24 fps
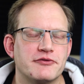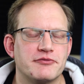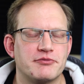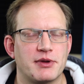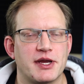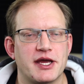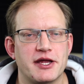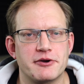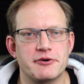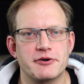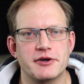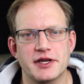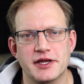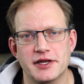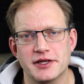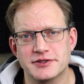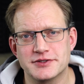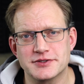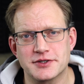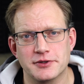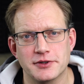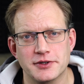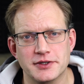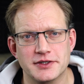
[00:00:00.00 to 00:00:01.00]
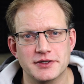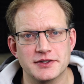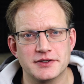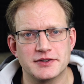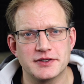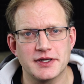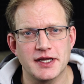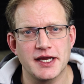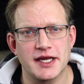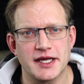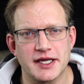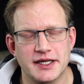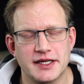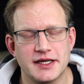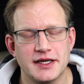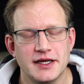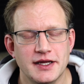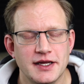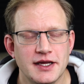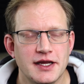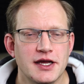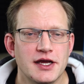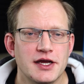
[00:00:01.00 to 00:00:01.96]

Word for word: of battery it's going to take